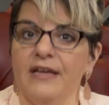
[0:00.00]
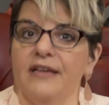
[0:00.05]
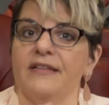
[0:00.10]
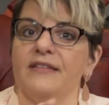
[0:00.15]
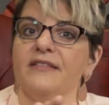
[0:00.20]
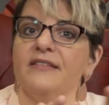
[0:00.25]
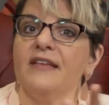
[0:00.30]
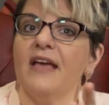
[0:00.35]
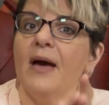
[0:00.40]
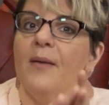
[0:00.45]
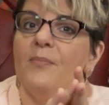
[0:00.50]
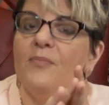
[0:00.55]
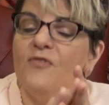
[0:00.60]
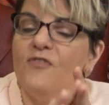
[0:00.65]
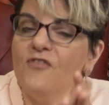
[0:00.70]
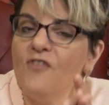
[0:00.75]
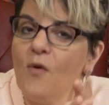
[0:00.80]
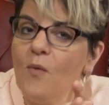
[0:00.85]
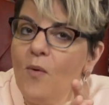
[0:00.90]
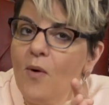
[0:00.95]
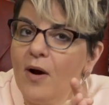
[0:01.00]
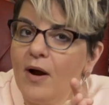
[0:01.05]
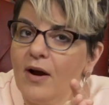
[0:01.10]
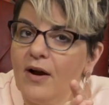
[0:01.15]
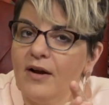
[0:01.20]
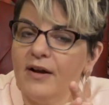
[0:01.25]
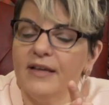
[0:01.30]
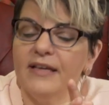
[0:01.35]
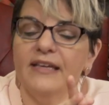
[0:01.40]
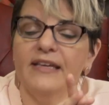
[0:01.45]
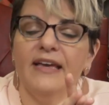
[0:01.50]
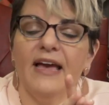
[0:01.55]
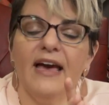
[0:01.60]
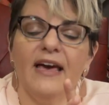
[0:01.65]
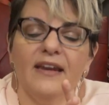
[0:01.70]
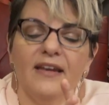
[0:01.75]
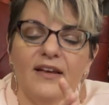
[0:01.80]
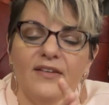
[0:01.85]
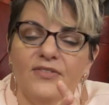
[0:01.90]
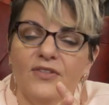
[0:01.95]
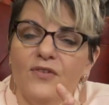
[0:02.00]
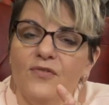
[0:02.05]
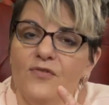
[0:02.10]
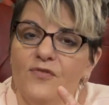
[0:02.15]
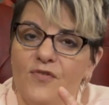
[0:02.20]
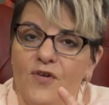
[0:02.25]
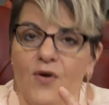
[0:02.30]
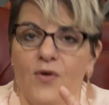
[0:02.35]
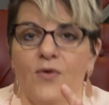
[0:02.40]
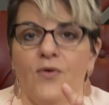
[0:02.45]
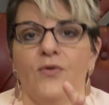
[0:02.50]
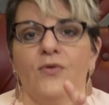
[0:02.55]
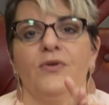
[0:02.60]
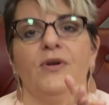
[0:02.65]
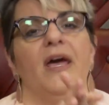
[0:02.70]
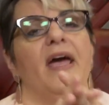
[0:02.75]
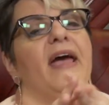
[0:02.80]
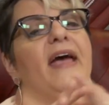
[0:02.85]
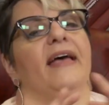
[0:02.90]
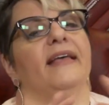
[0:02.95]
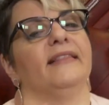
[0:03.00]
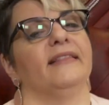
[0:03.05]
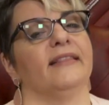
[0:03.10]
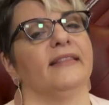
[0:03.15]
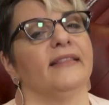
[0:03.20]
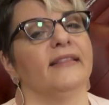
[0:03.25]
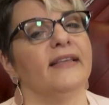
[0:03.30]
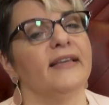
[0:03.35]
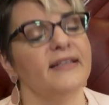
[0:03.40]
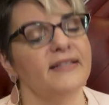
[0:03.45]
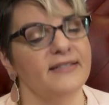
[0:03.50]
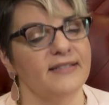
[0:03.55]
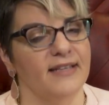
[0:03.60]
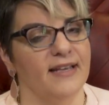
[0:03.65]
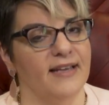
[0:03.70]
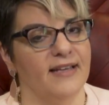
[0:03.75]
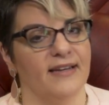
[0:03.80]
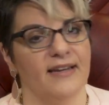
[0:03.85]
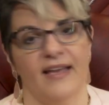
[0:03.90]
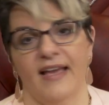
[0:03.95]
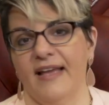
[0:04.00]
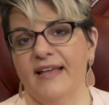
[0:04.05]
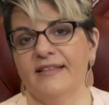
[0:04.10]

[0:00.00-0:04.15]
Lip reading: Step 4, get on the phone and listen.